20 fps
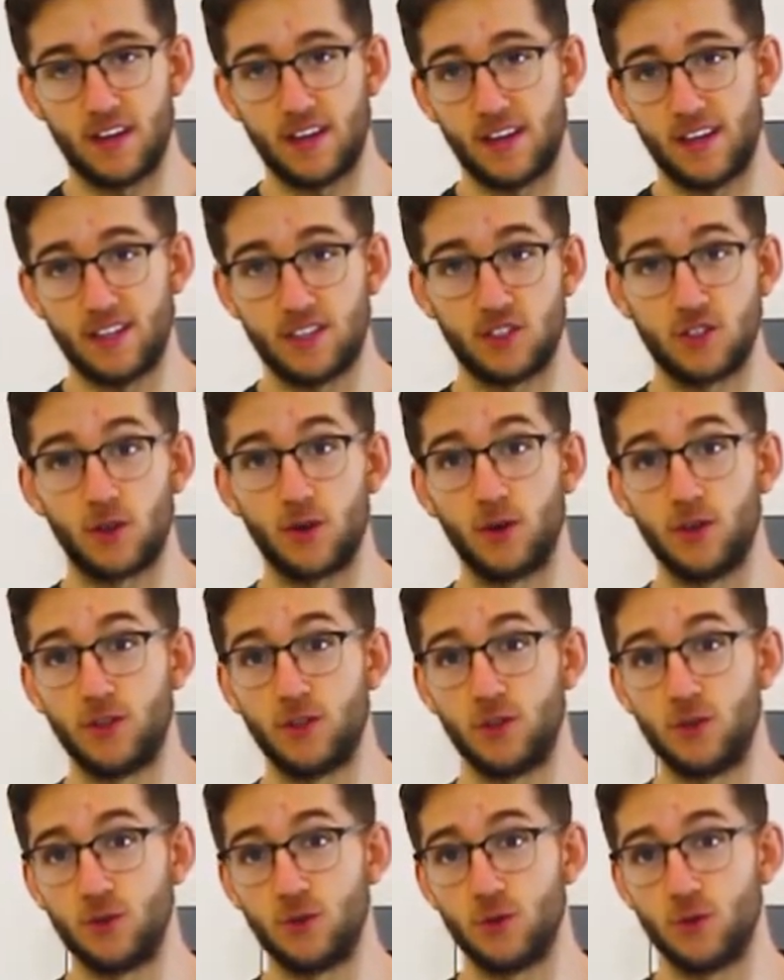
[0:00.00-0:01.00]
it's going
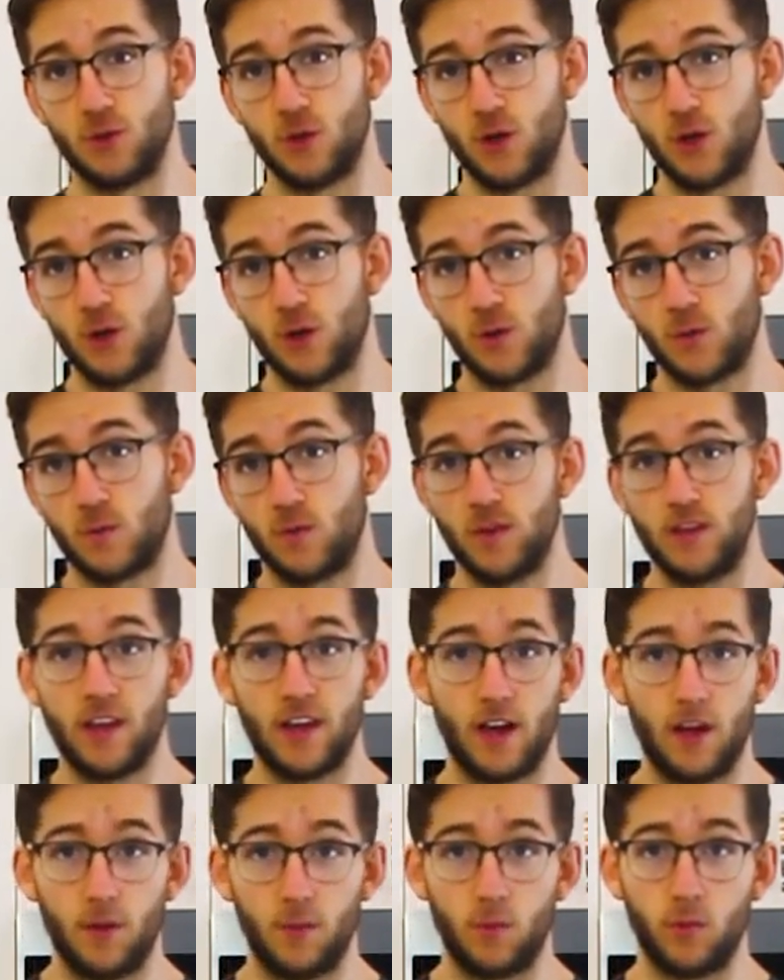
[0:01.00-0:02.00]
to
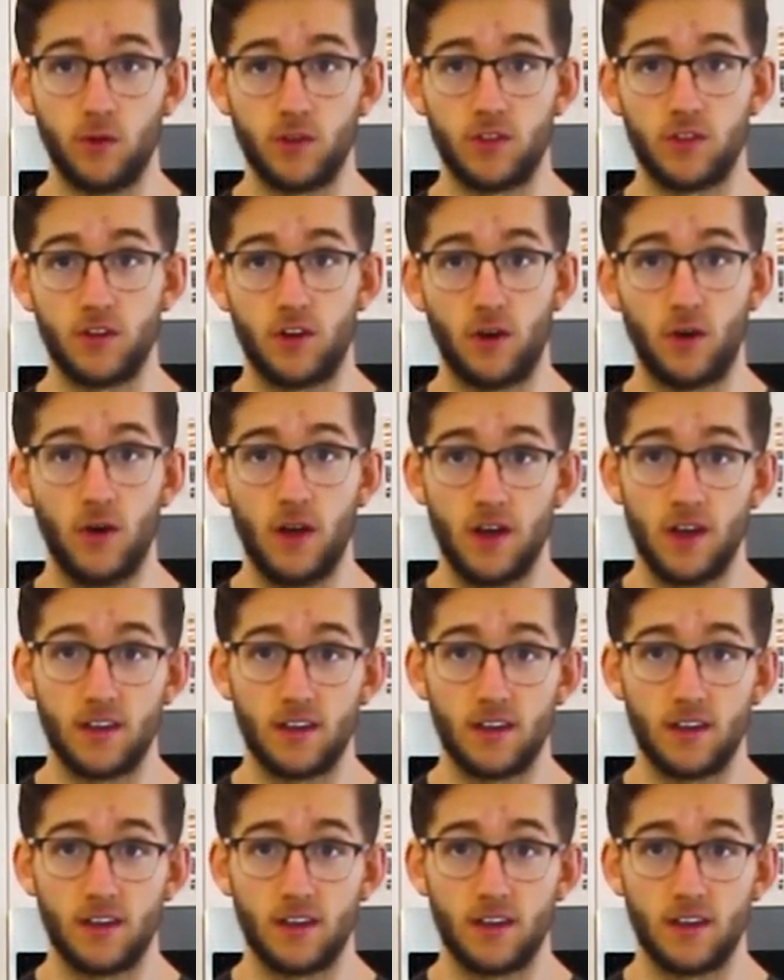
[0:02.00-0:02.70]
really help with, you know,